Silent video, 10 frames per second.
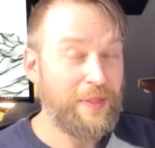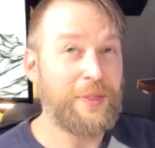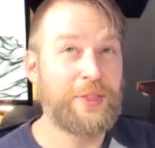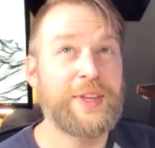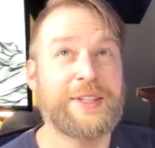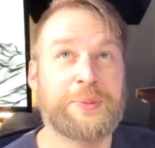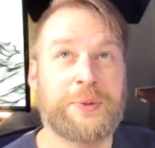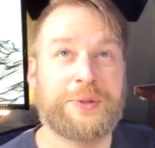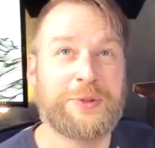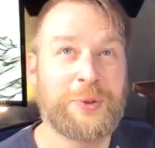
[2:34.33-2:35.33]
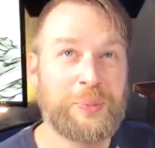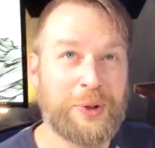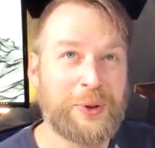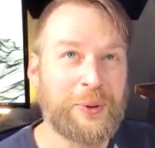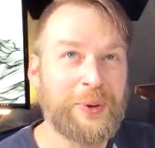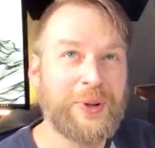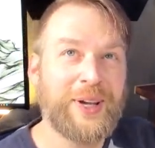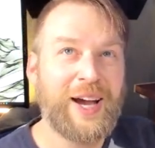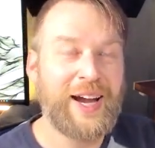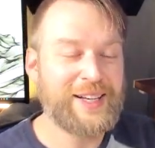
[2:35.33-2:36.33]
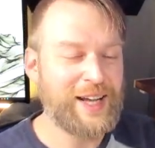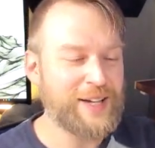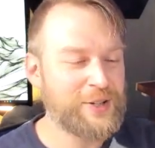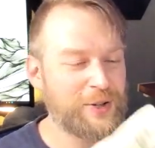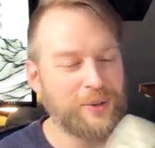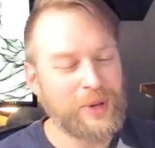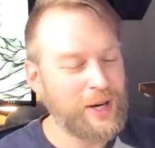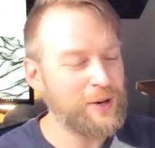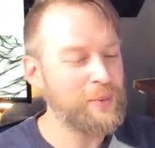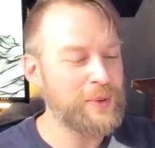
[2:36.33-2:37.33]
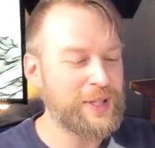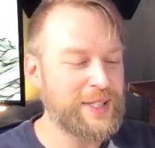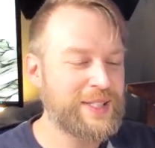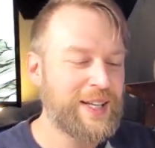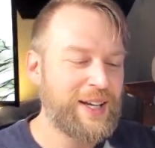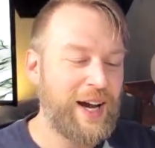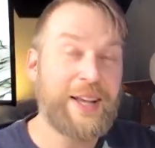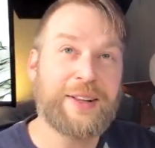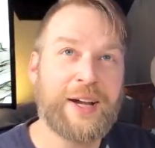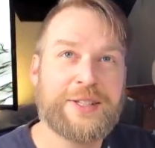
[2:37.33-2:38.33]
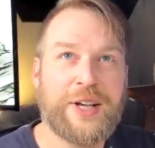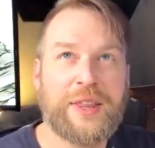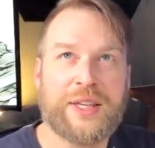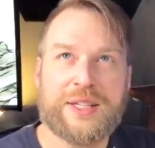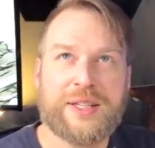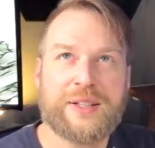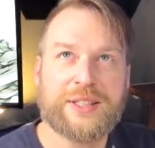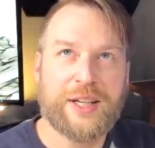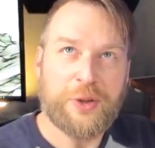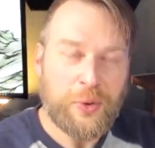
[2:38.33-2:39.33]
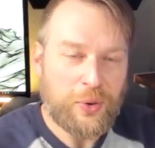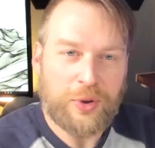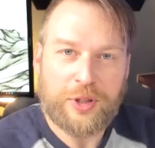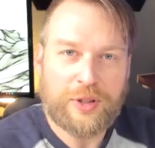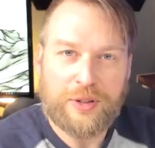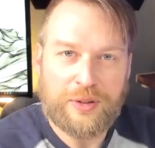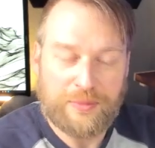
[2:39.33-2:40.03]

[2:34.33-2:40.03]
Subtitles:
This was super cool. I turned, when I opened this, I saw this and I was like, cool, little